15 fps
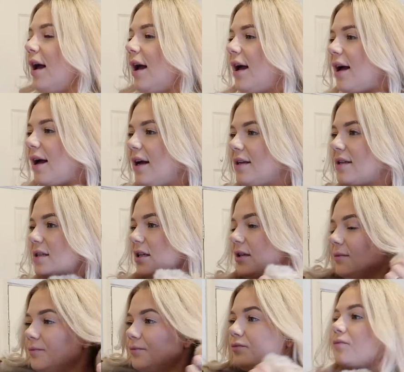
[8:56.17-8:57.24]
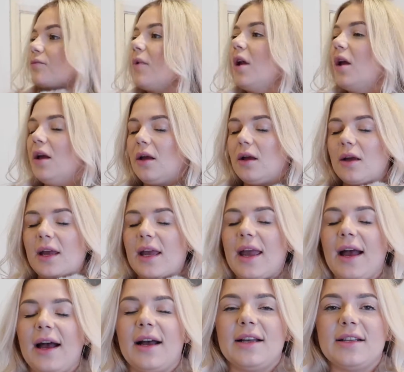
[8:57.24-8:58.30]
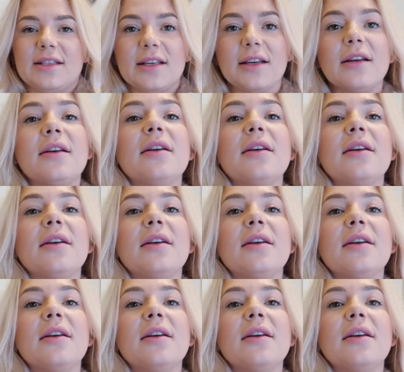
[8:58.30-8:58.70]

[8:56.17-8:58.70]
and it has